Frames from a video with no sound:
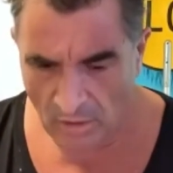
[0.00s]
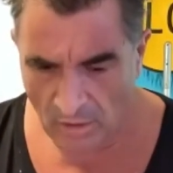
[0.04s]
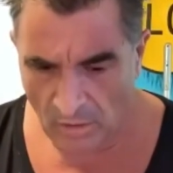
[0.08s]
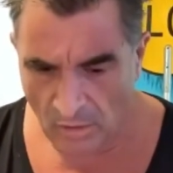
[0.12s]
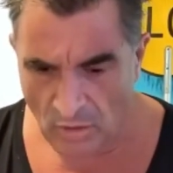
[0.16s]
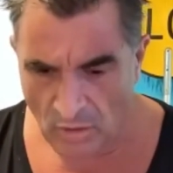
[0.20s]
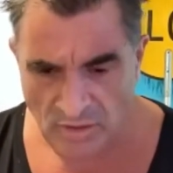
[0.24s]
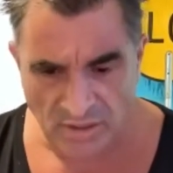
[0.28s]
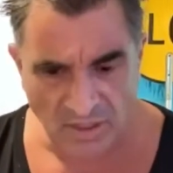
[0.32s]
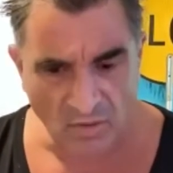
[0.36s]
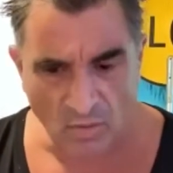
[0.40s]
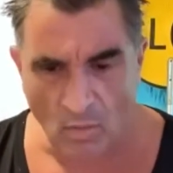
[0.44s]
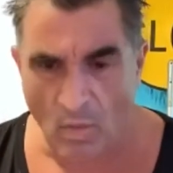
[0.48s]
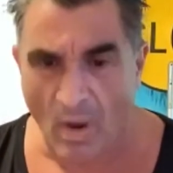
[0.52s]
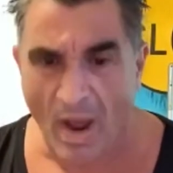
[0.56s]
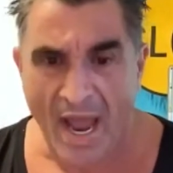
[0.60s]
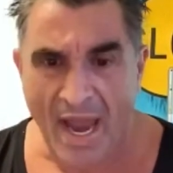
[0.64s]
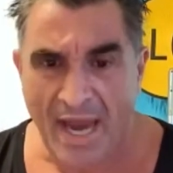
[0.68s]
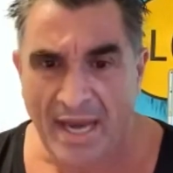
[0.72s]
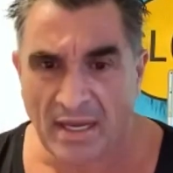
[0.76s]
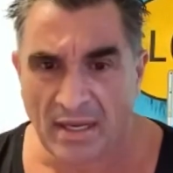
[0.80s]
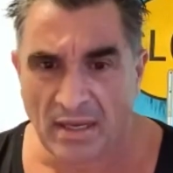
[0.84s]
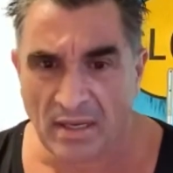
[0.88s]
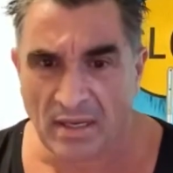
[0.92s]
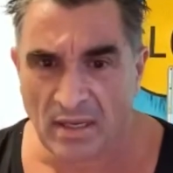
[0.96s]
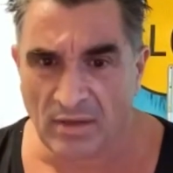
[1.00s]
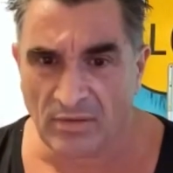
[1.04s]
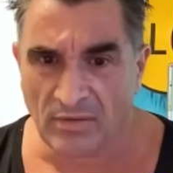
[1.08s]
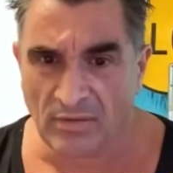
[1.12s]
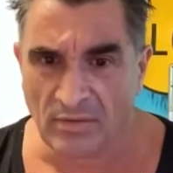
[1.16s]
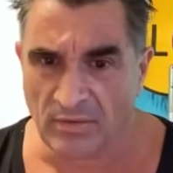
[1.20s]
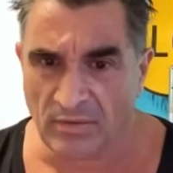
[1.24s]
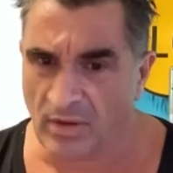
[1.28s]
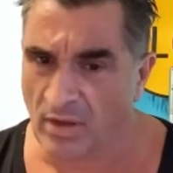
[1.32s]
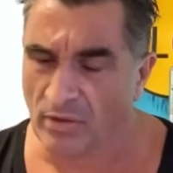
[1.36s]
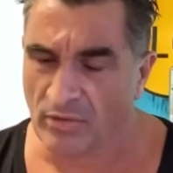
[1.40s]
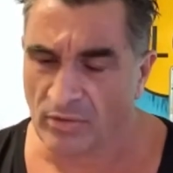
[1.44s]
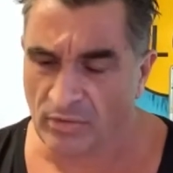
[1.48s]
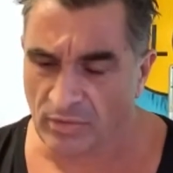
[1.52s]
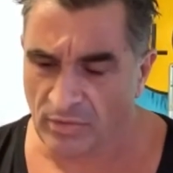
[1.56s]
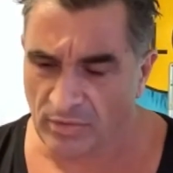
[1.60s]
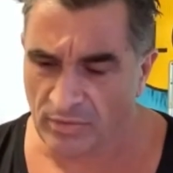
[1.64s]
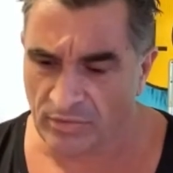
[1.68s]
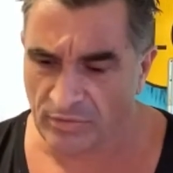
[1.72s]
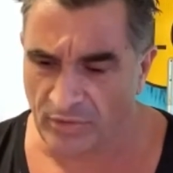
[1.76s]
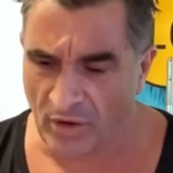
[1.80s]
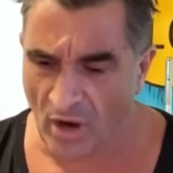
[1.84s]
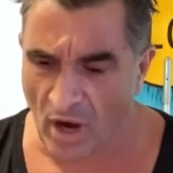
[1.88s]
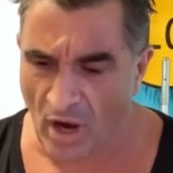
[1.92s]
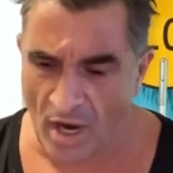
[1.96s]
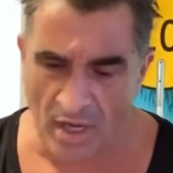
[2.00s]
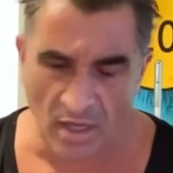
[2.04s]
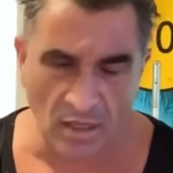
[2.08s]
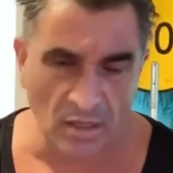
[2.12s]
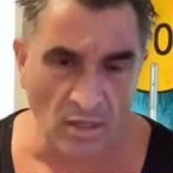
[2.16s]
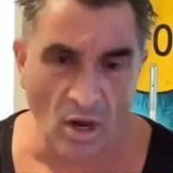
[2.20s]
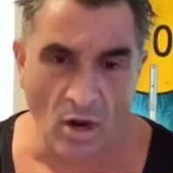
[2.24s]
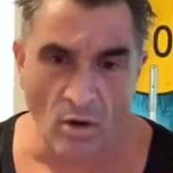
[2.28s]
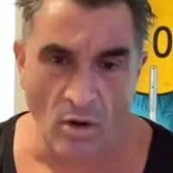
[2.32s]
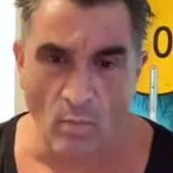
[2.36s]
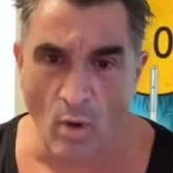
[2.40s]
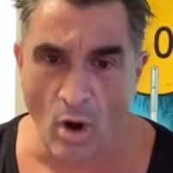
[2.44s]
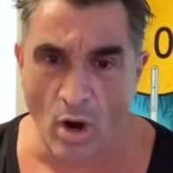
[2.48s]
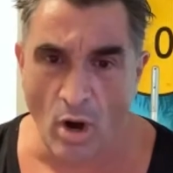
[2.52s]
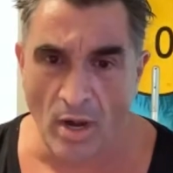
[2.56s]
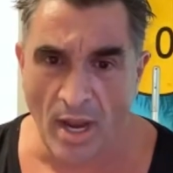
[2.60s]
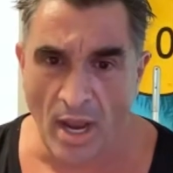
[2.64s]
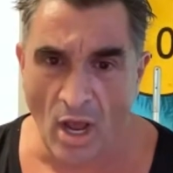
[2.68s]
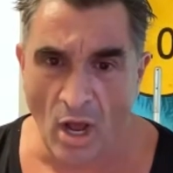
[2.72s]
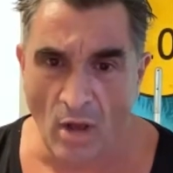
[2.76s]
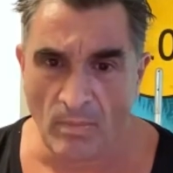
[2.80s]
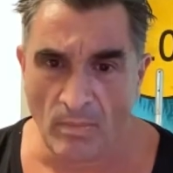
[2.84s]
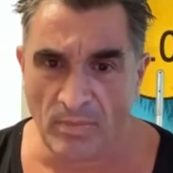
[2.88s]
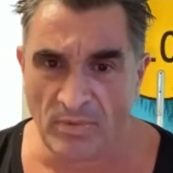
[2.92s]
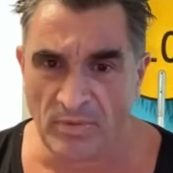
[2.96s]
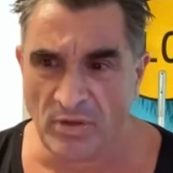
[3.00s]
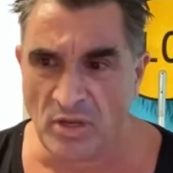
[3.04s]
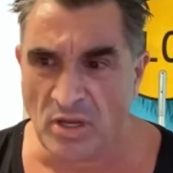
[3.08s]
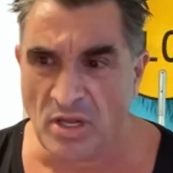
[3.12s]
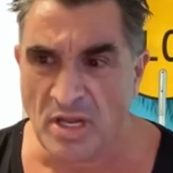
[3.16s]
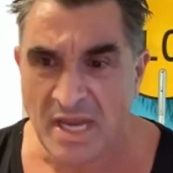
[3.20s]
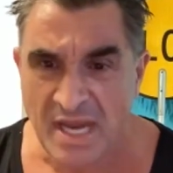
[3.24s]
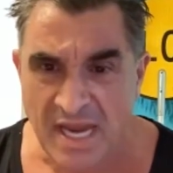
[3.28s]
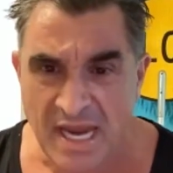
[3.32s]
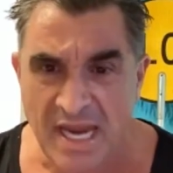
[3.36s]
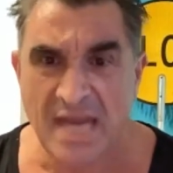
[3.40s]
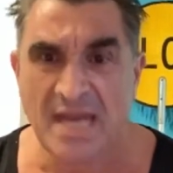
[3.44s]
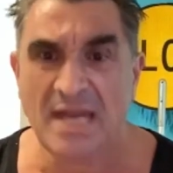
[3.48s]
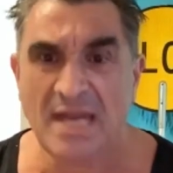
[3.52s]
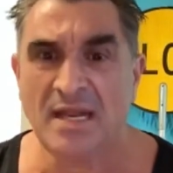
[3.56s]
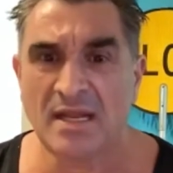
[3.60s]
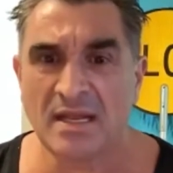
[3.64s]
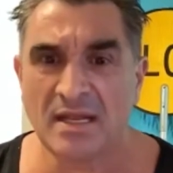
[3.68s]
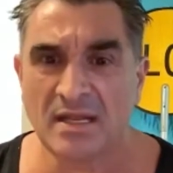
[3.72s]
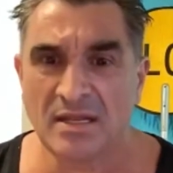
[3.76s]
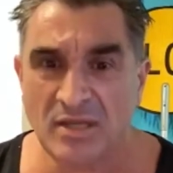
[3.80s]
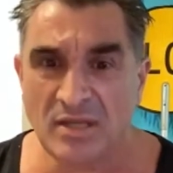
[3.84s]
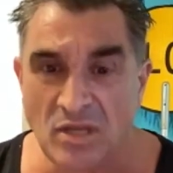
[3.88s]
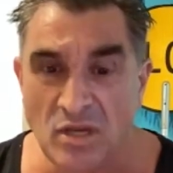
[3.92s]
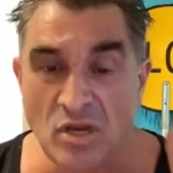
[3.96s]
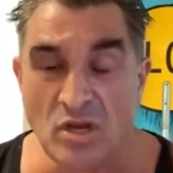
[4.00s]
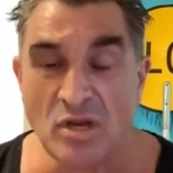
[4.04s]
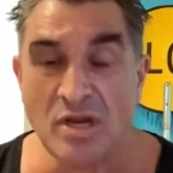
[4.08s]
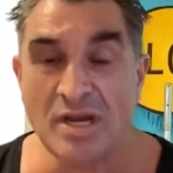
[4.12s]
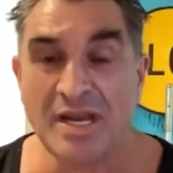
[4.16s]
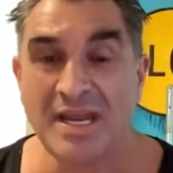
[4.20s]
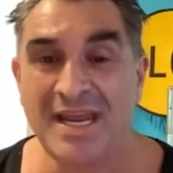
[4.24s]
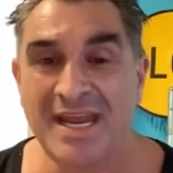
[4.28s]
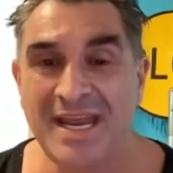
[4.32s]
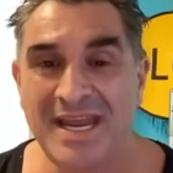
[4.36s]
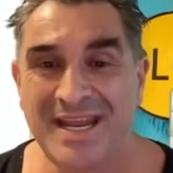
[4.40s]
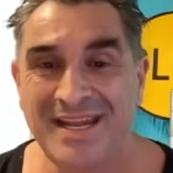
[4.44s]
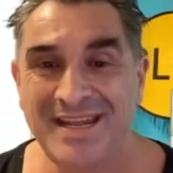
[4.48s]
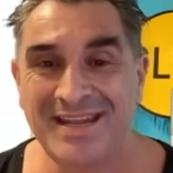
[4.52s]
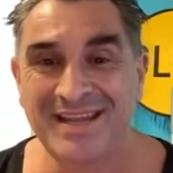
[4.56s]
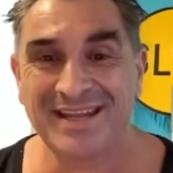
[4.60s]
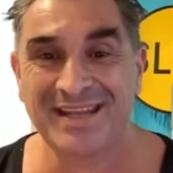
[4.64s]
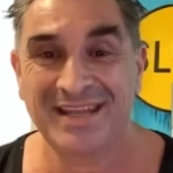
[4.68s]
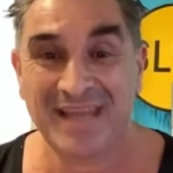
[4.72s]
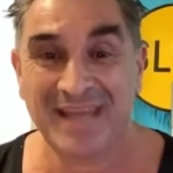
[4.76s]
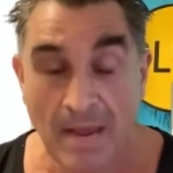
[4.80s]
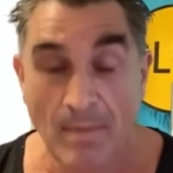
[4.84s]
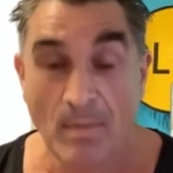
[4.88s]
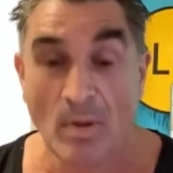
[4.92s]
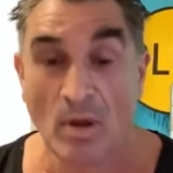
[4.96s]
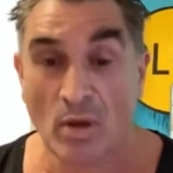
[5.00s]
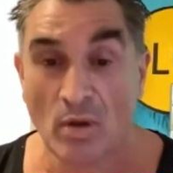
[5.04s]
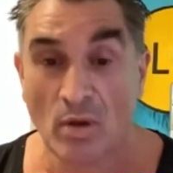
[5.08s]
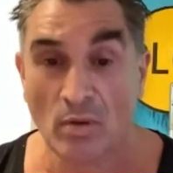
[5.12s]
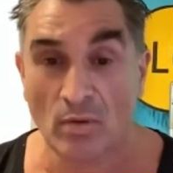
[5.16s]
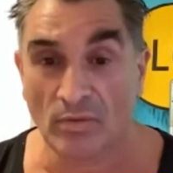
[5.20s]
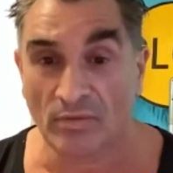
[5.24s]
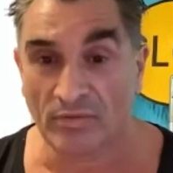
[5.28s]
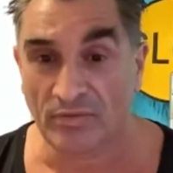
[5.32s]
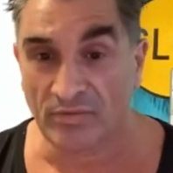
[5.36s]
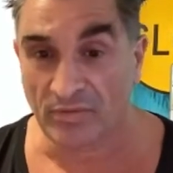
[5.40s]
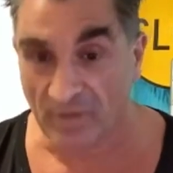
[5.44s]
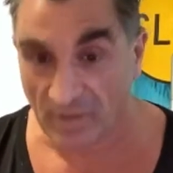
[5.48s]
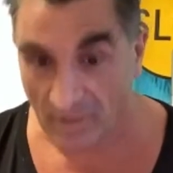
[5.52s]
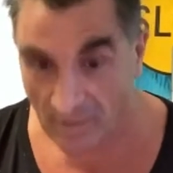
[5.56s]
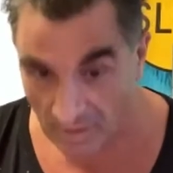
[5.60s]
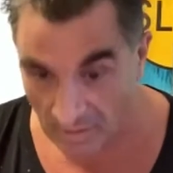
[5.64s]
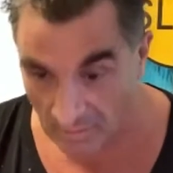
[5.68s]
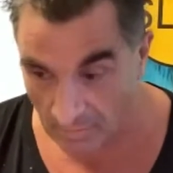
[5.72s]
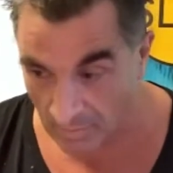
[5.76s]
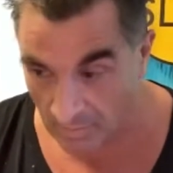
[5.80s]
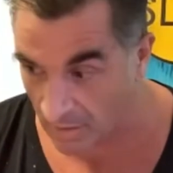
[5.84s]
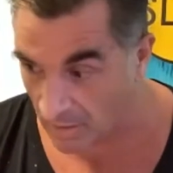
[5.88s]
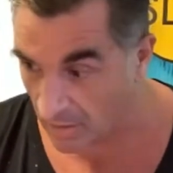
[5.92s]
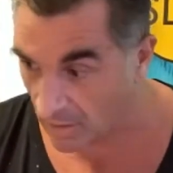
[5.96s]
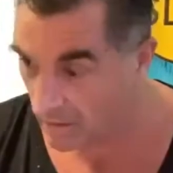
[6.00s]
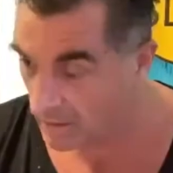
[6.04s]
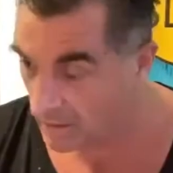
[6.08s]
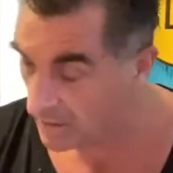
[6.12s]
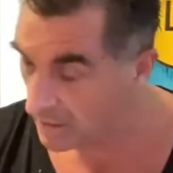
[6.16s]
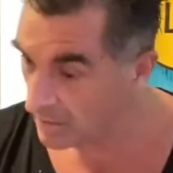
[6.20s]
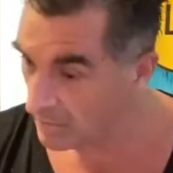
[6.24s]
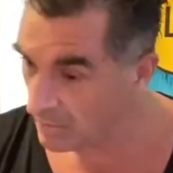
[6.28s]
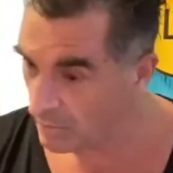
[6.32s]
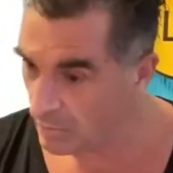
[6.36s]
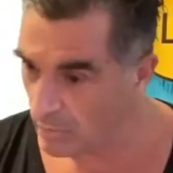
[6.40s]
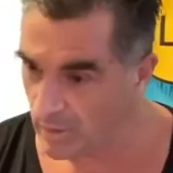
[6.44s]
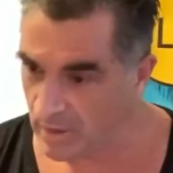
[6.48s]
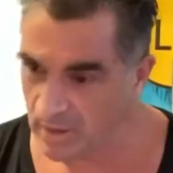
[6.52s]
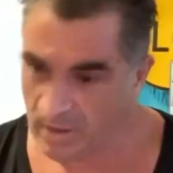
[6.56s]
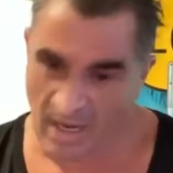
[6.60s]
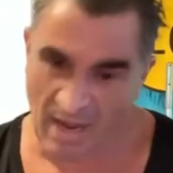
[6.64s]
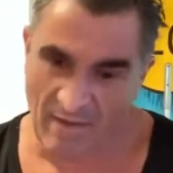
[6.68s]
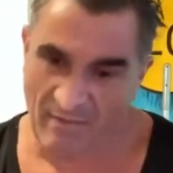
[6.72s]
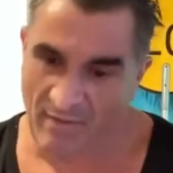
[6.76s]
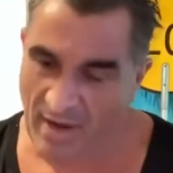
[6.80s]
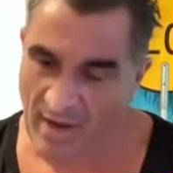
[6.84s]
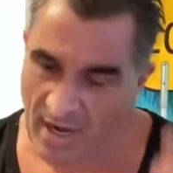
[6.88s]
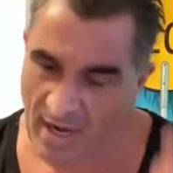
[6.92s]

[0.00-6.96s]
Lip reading: losing weight, diet alone won't help. You need chemicals. We have